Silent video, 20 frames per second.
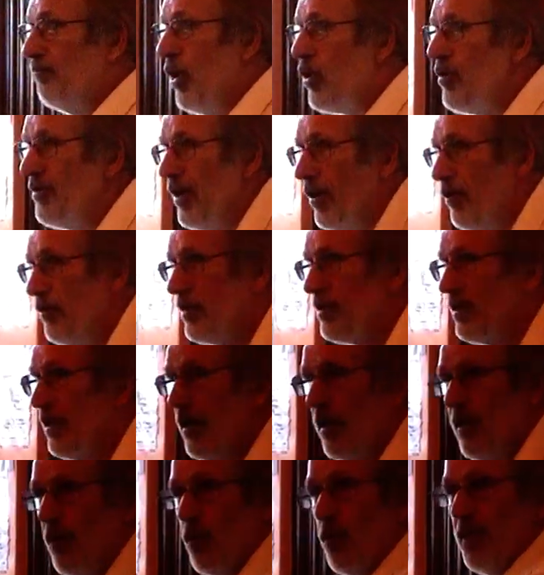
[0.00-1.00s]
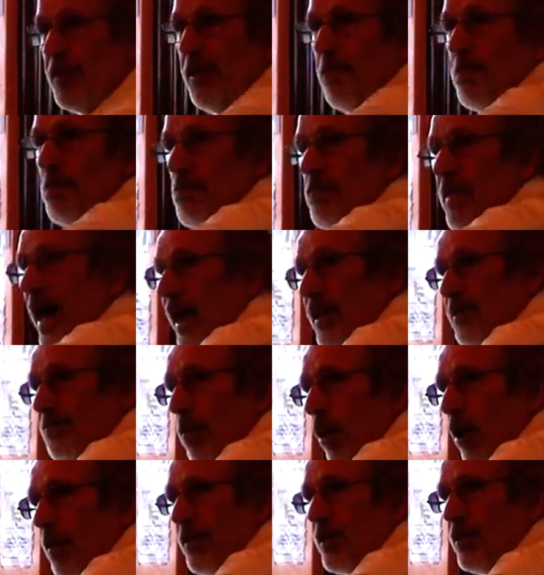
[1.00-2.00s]
book notes with a nice
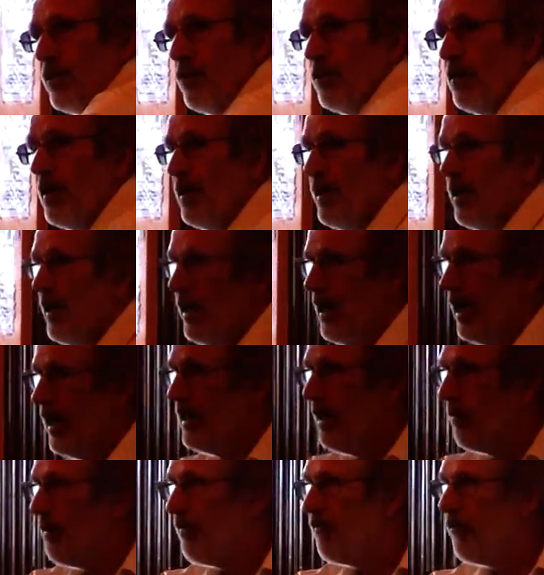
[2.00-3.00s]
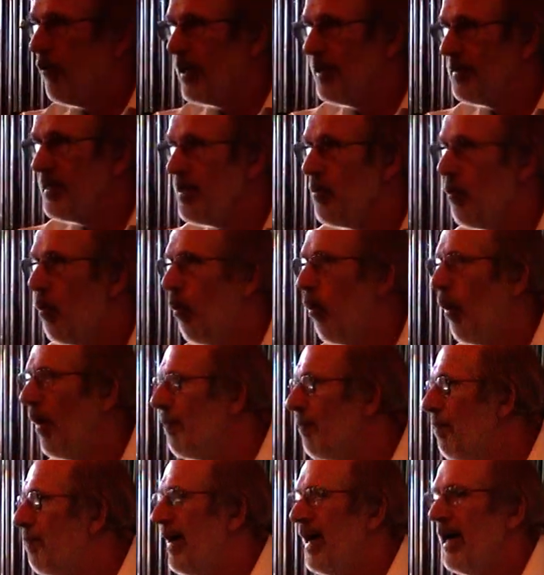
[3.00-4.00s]
barbecue, and they were following
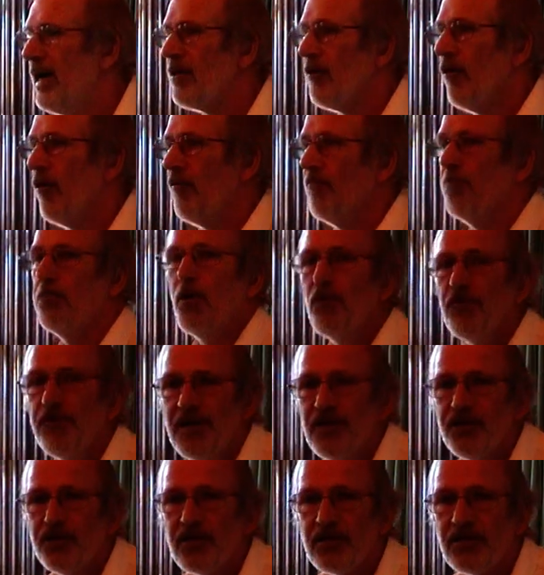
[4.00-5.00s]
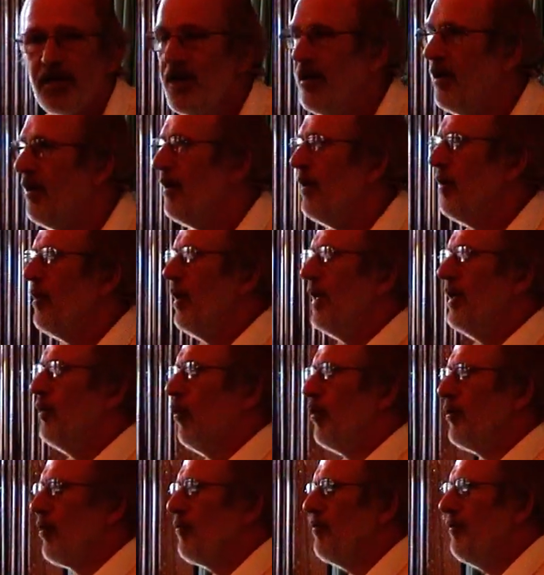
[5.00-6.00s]
1 pair of bullfinches in
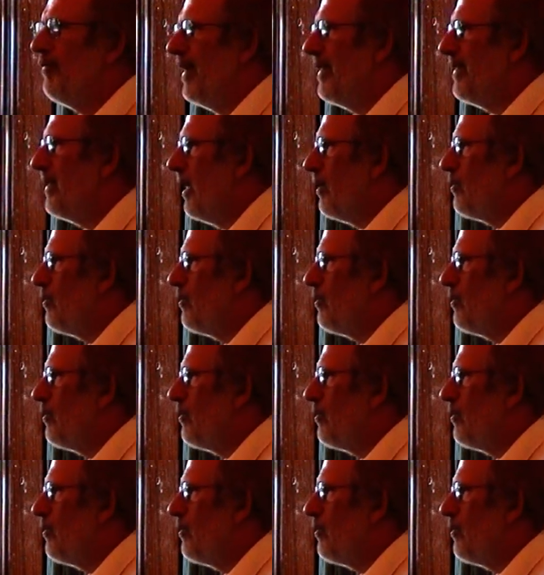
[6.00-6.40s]
order to find